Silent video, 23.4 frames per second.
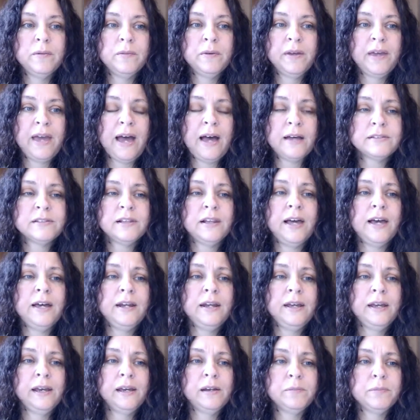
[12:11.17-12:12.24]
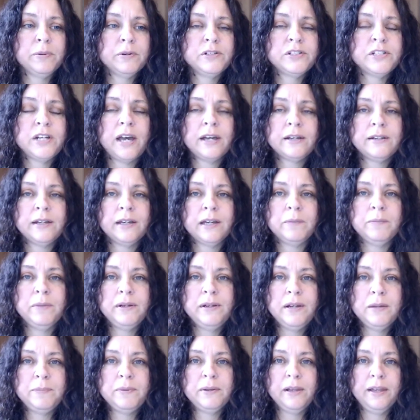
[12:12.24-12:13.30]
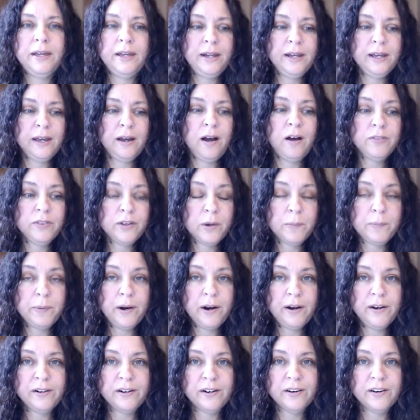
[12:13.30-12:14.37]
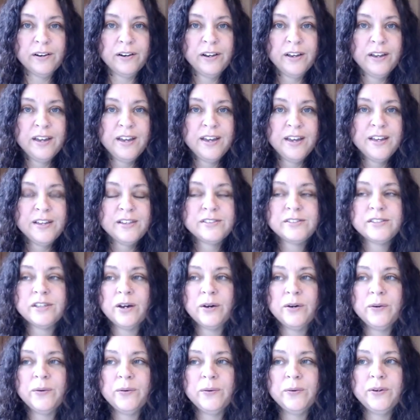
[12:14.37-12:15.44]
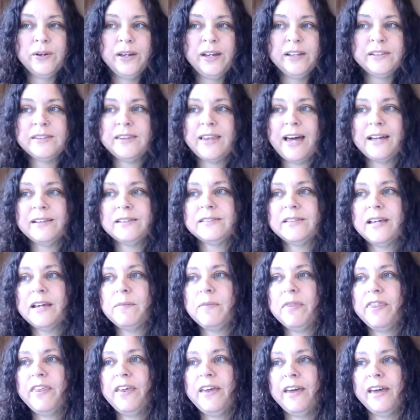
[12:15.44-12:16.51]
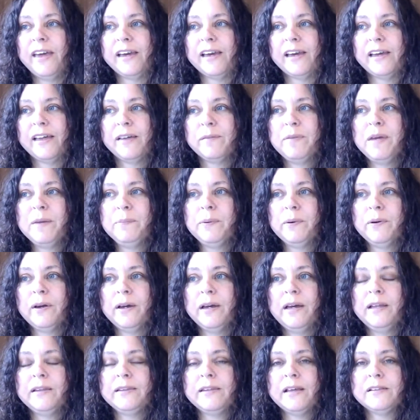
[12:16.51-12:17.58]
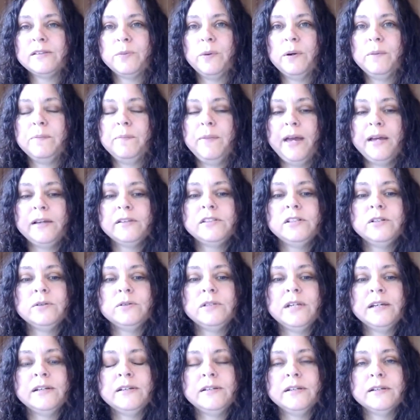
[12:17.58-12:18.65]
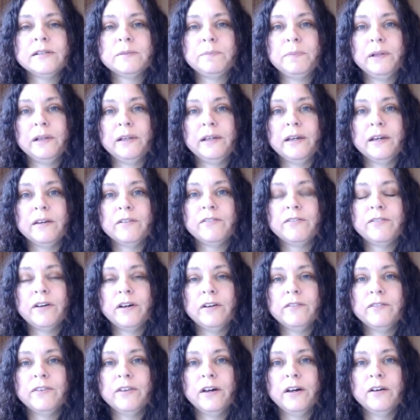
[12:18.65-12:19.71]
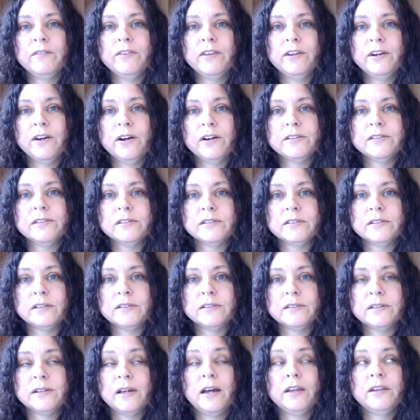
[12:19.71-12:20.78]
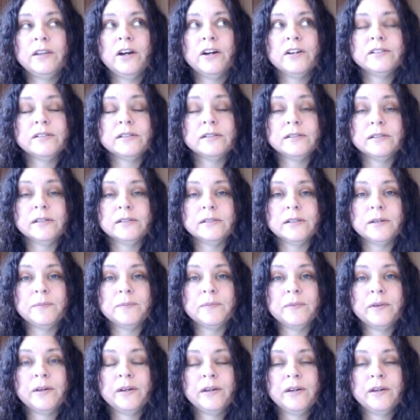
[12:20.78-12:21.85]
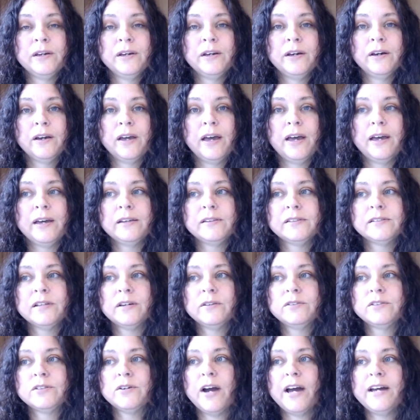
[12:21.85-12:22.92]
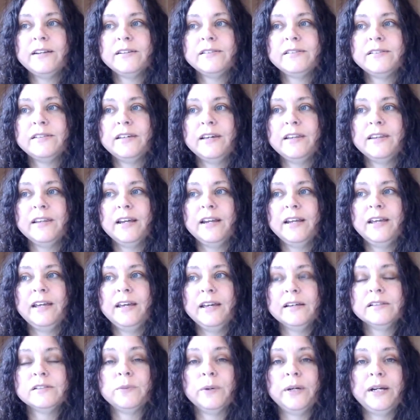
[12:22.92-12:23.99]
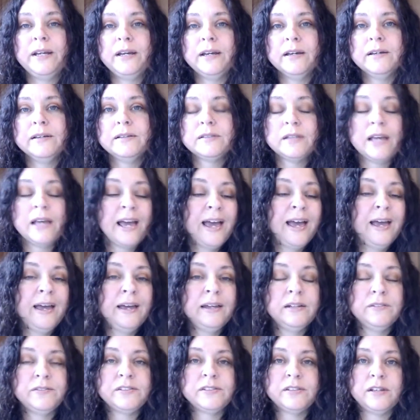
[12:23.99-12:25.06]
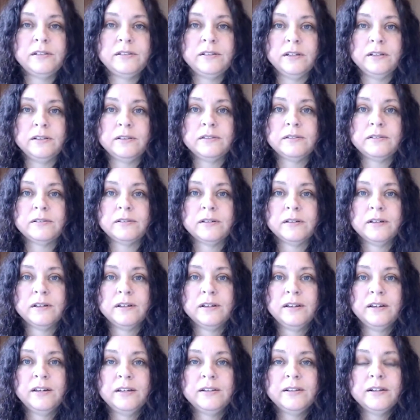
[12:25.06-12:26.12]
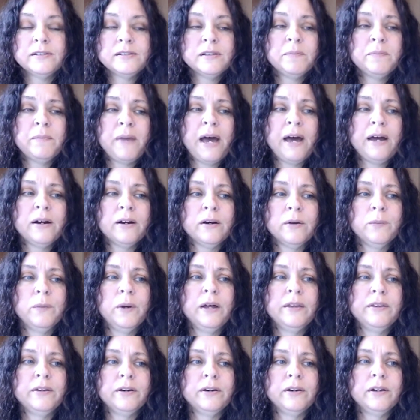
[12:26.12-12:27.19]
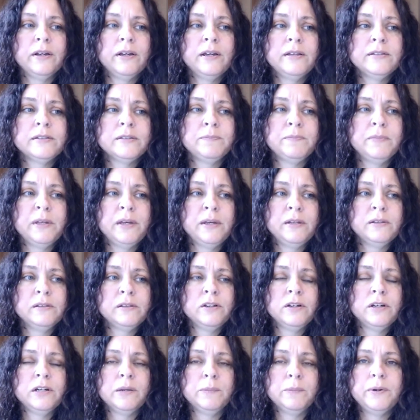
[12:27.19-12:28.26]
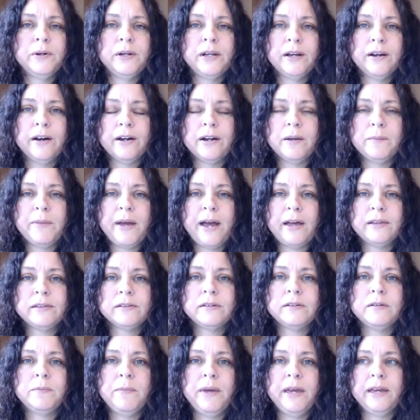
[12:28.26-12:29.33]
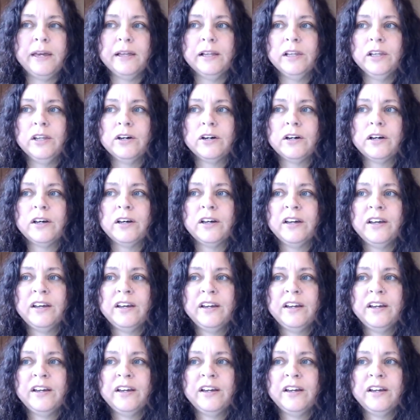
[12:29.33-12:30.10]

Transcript: gaslighting and projecting and manipulating their partner. So it's that same thing. People, it, it's what makes you in disbelief of the, of the narcissist narcissism. Okay. So try to see that he is what he is. End of sentence. Doesn't matter whether his, he's good at putting on a mask to make it look